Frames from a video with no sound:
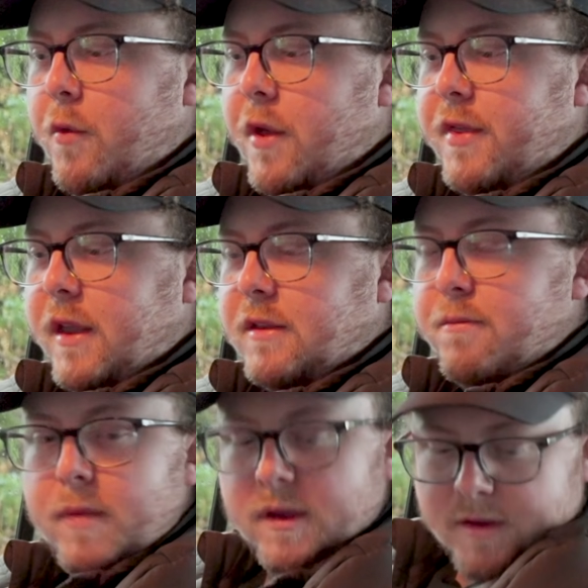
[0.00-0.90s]
one thing it's
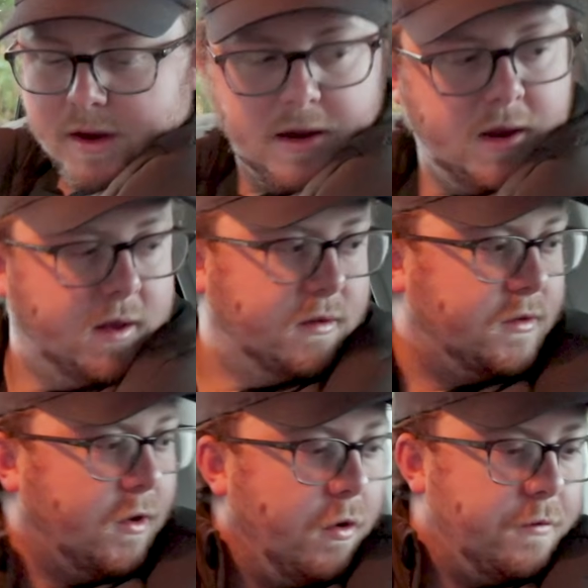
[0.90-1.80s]
missing is
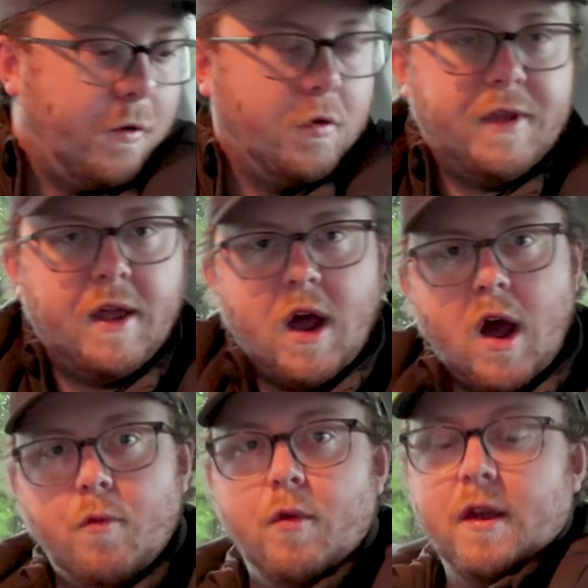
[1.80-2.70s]
no fold-down
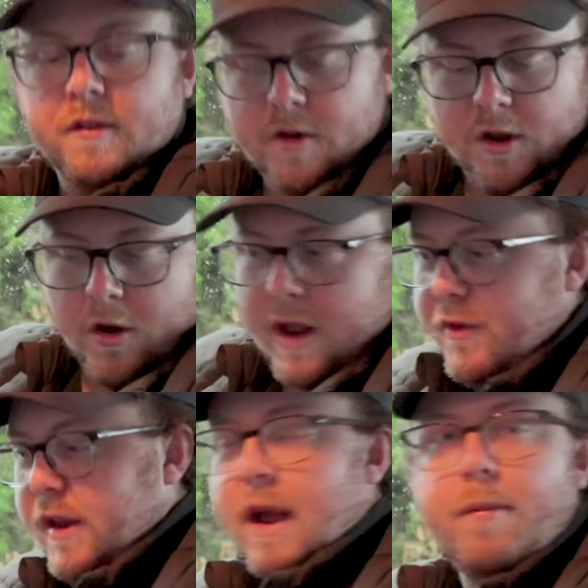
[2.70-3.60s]
armrests, so you don't have
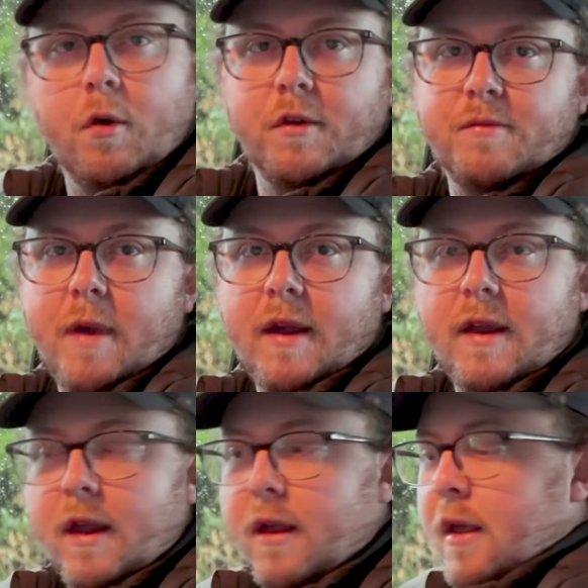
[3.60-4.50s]
any cup holders back
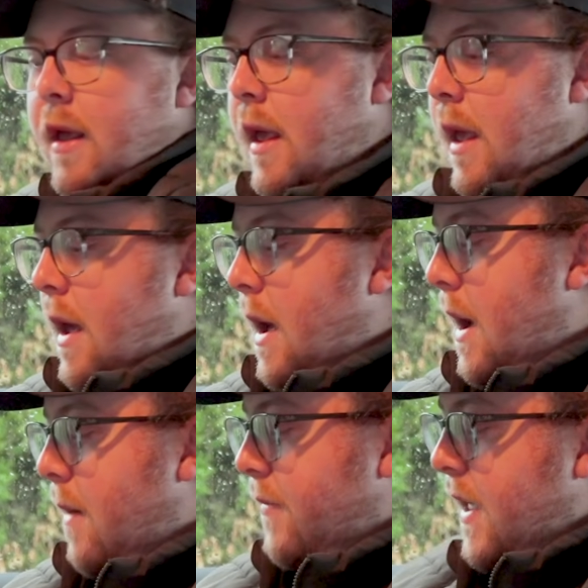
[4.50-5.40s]
here.
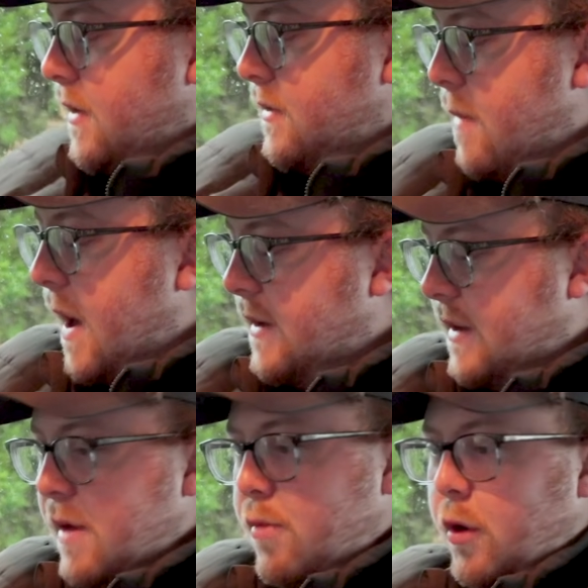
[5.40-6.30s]
There's
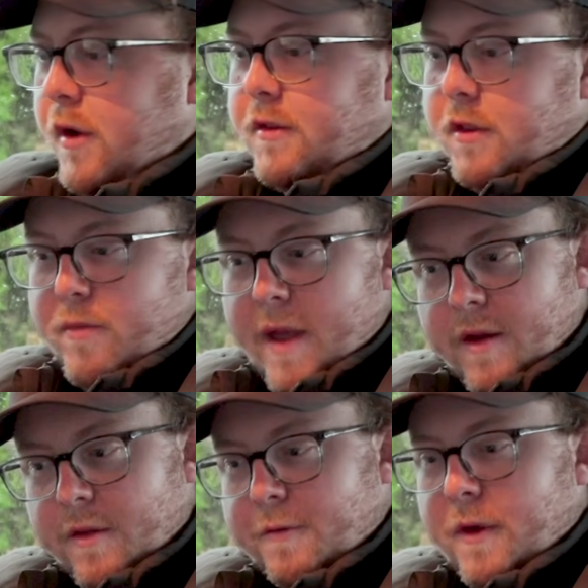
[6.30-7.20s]
magazine pockets on the back
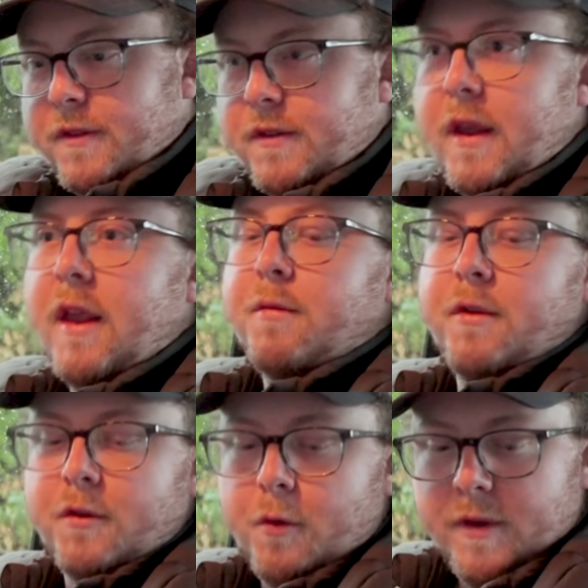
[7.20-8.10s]
of the front seats,
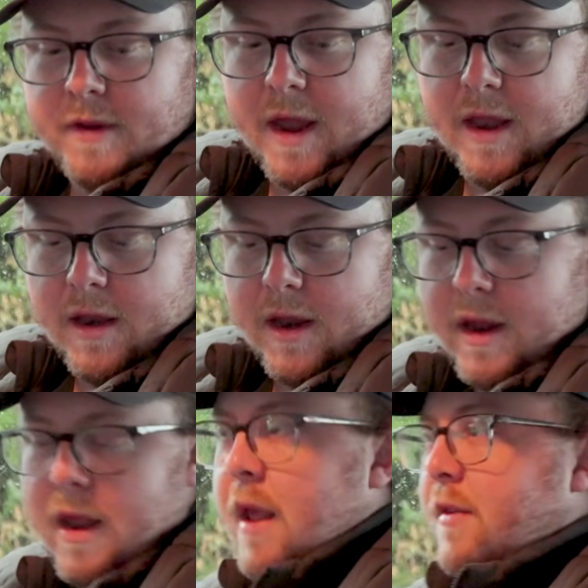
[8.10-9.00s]
which is always
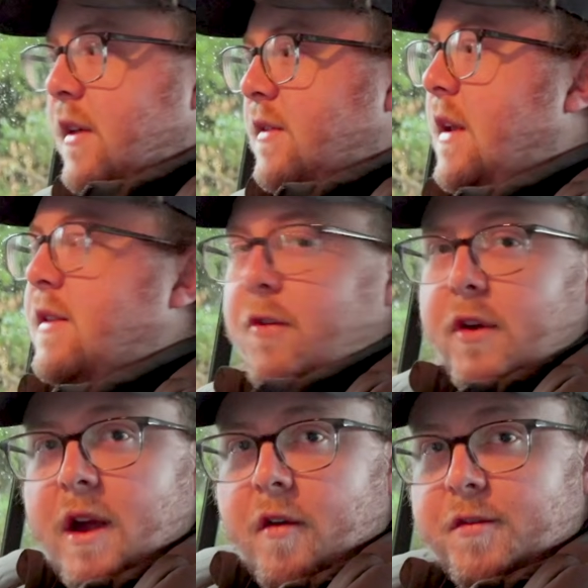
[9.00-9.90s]
handy. These seats are very
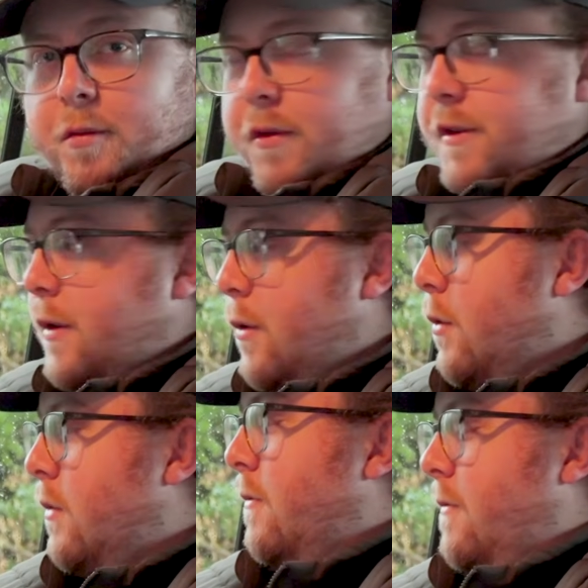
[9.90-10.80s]
comfortable
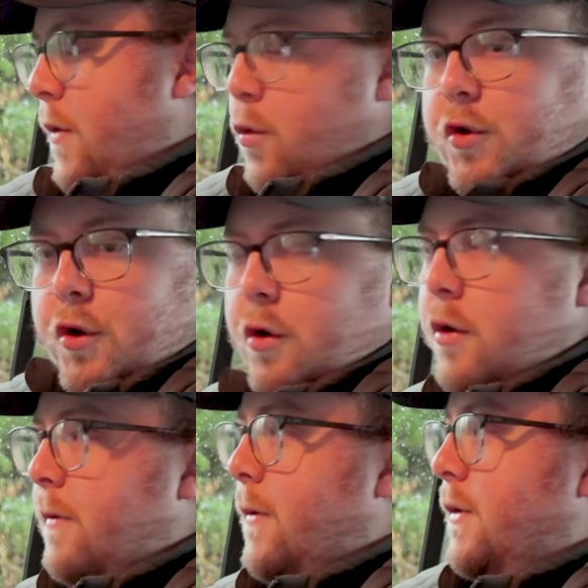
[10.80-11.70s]
too, feel
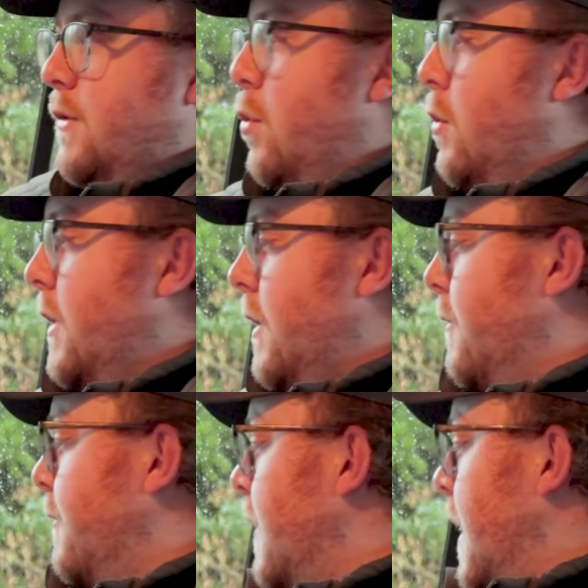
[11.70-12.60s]
good, feel
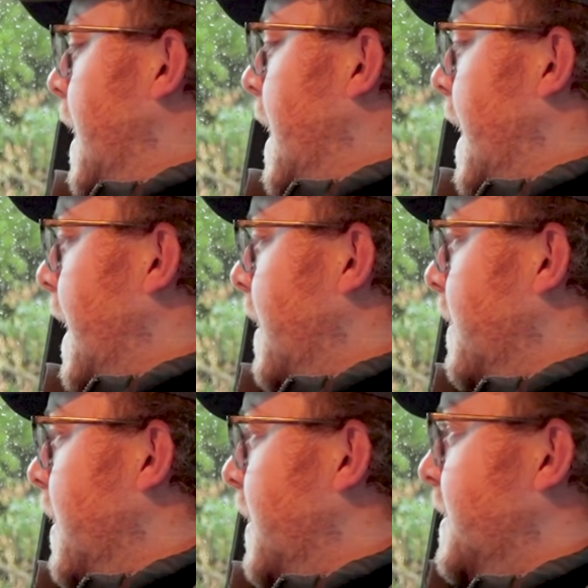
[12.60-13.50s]
supportive, and I